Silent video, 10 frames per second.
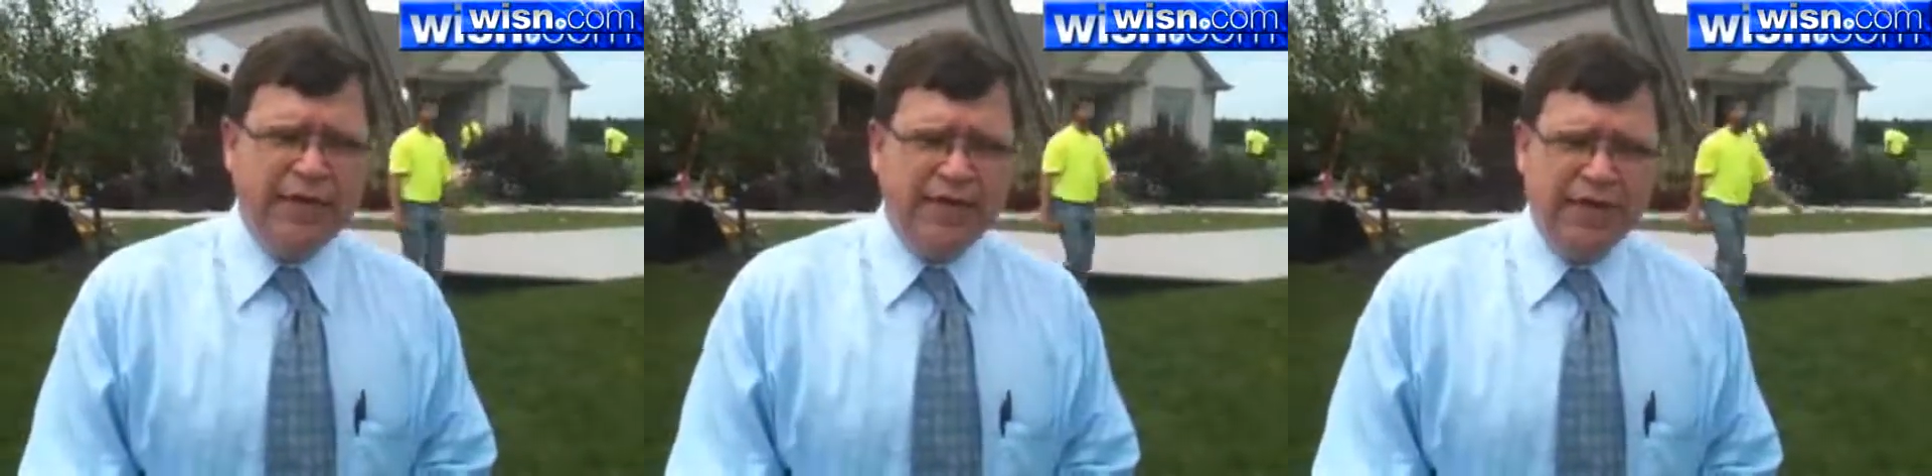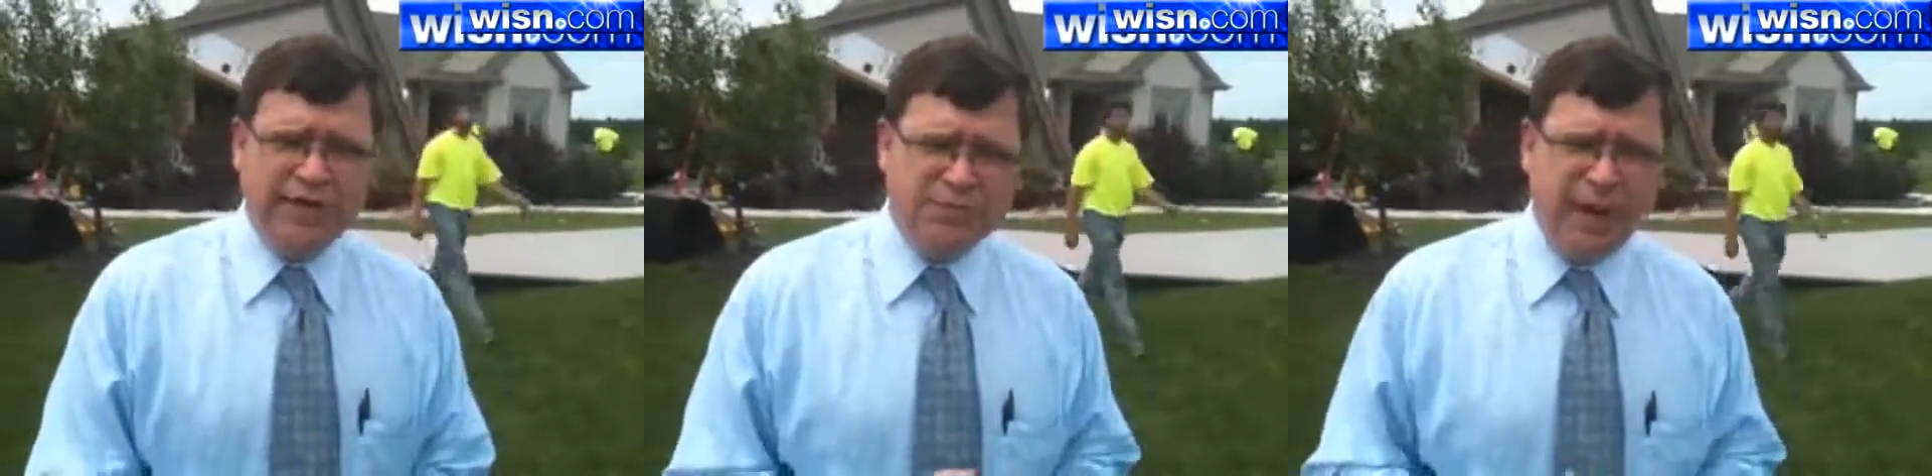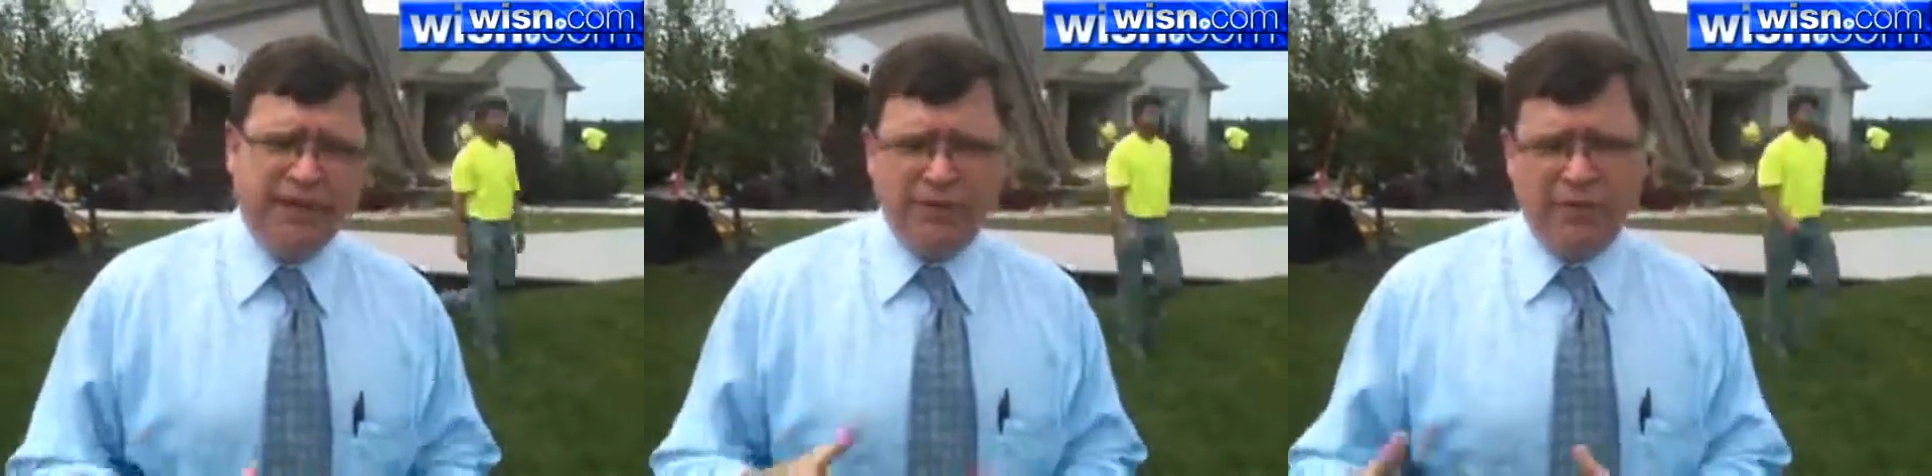They
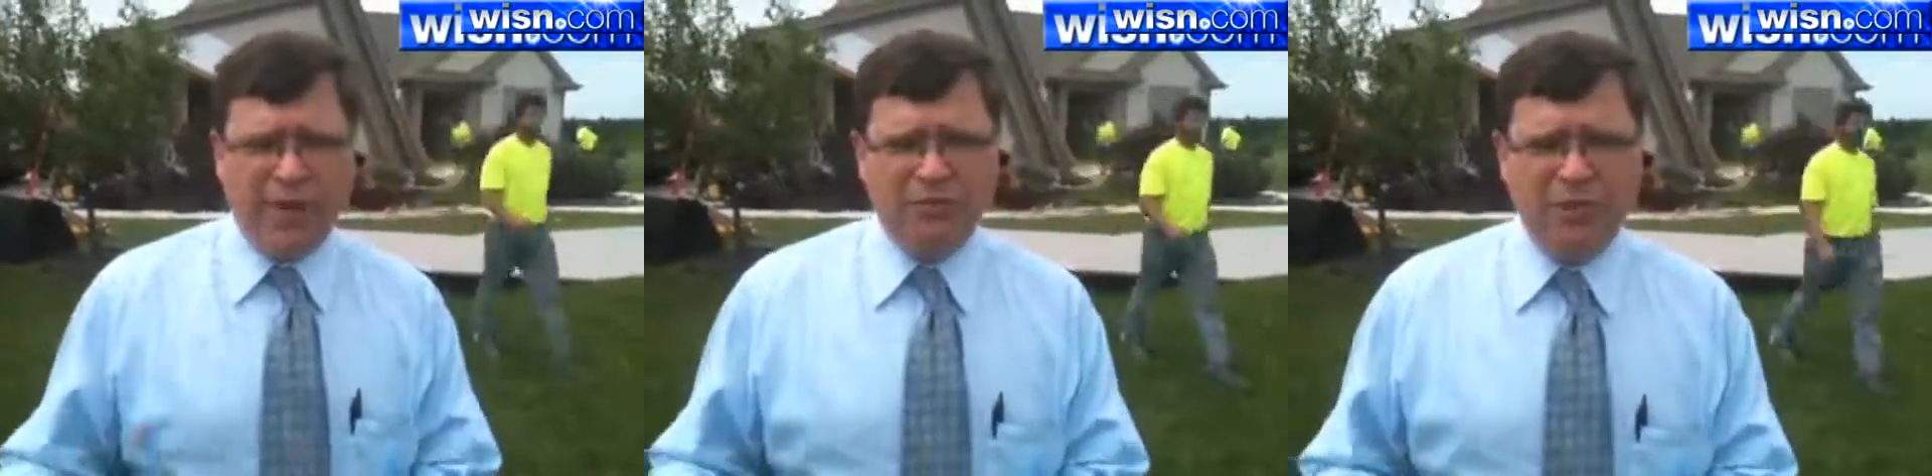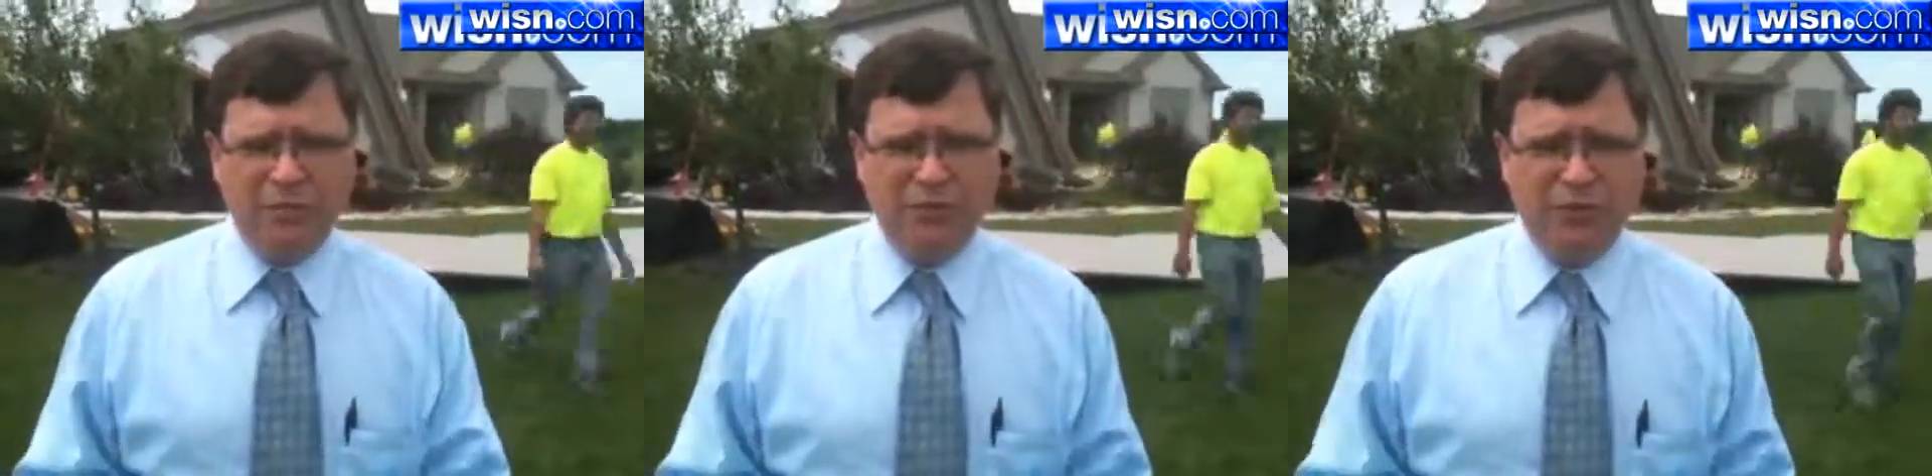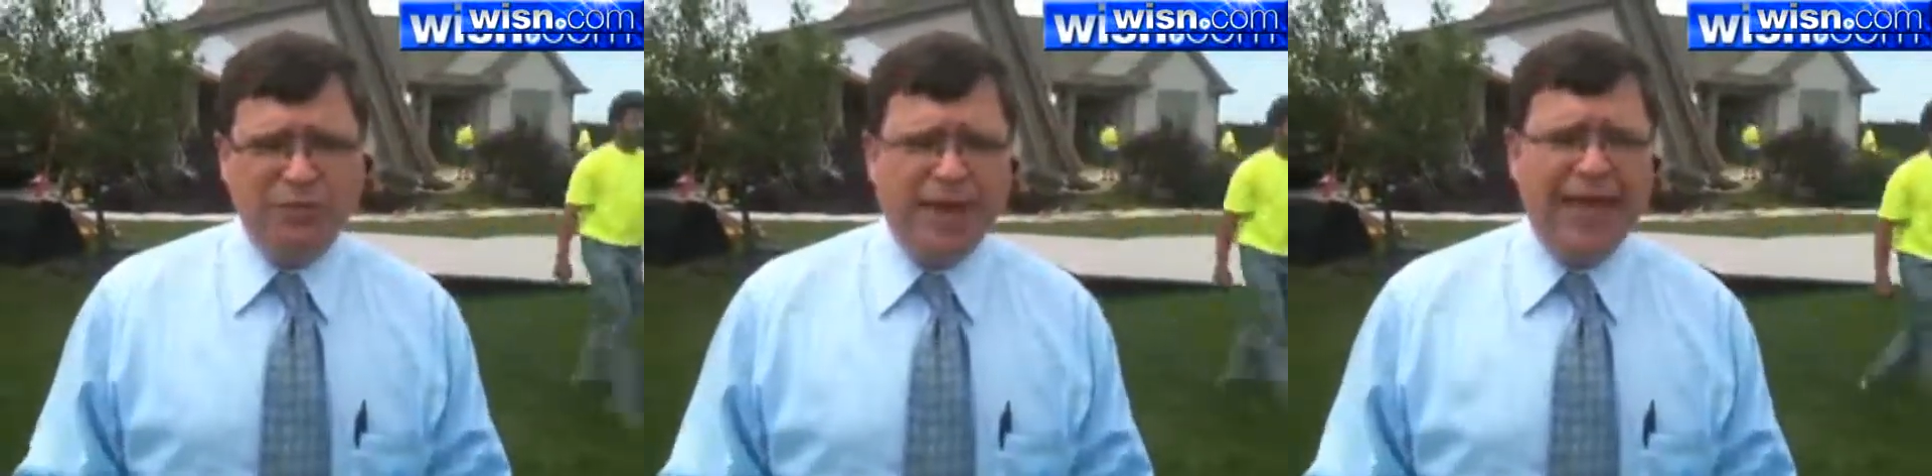expect to allow
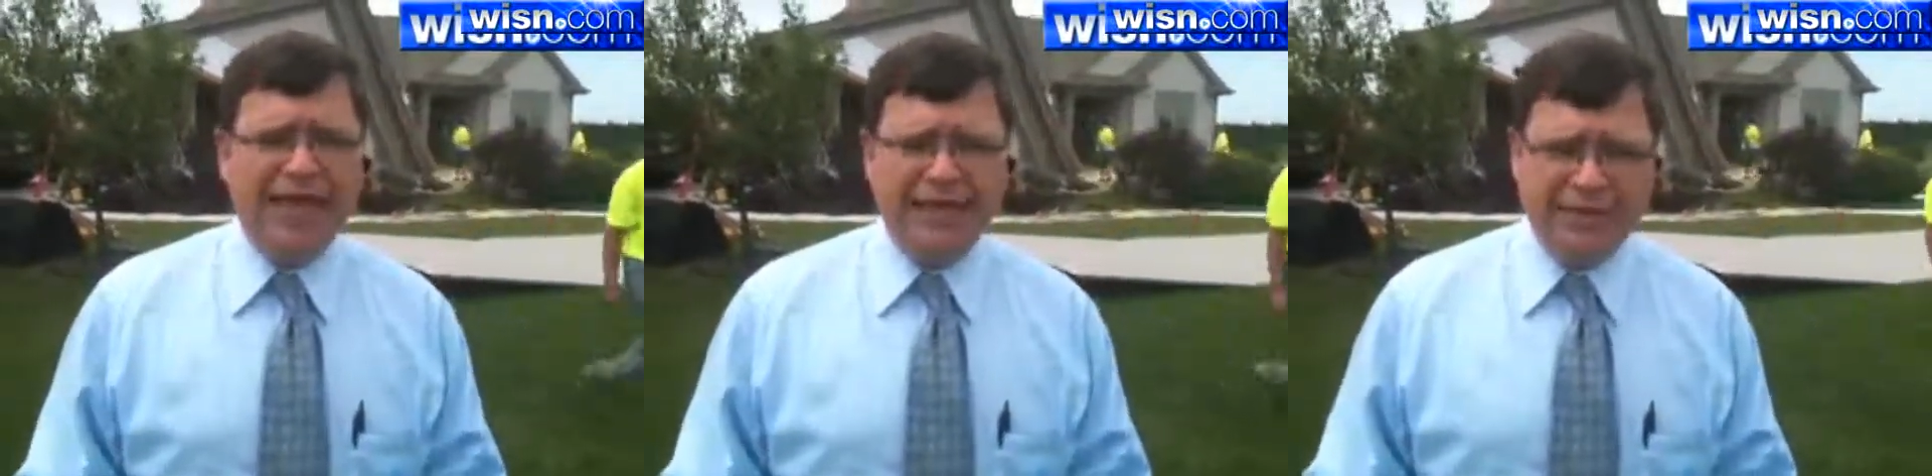people back